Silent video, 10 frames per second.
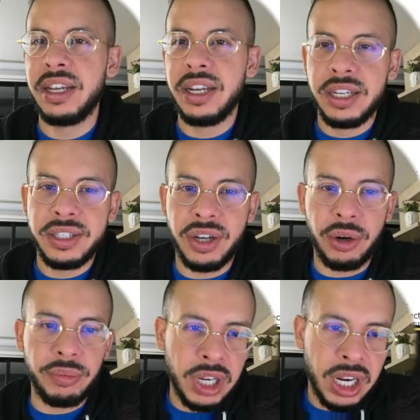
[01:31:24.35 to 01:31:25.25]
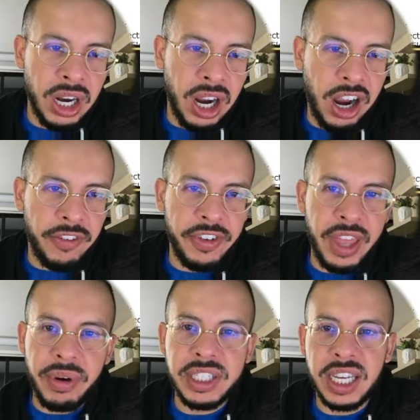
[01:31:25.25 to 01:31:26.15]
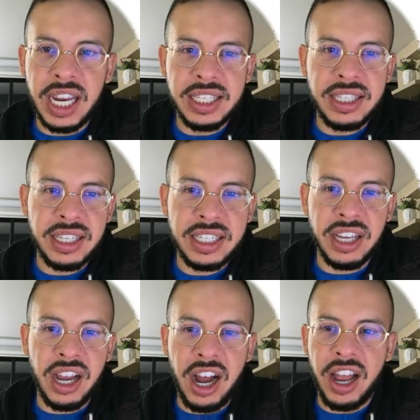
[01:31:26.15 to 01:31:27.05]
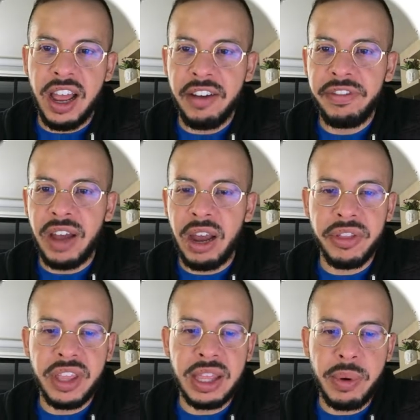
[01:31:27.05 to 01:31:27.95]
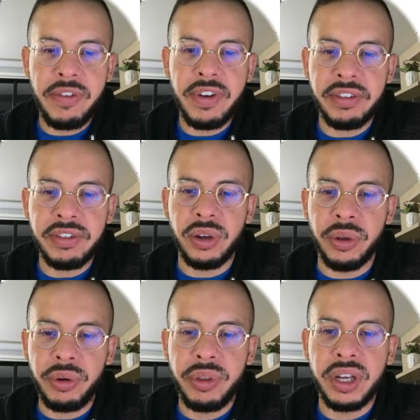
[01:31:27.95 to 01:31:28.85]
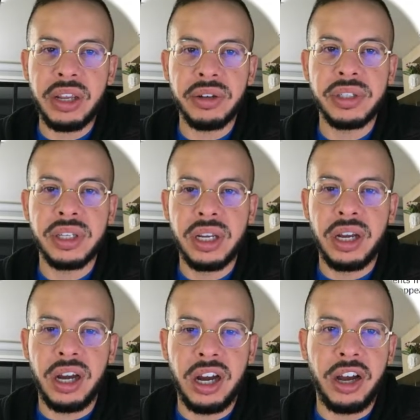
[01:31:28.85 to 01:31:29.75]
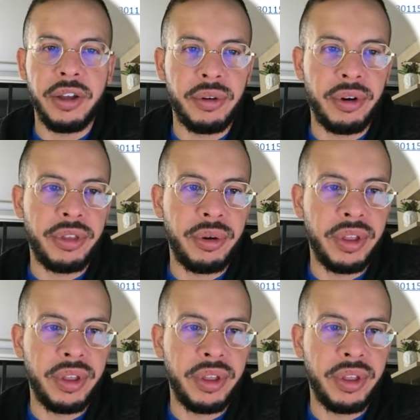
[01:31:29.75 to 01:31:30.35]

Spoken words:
So for that reason, guys, this is a hot F. I don't think that we even have to go through the deals or through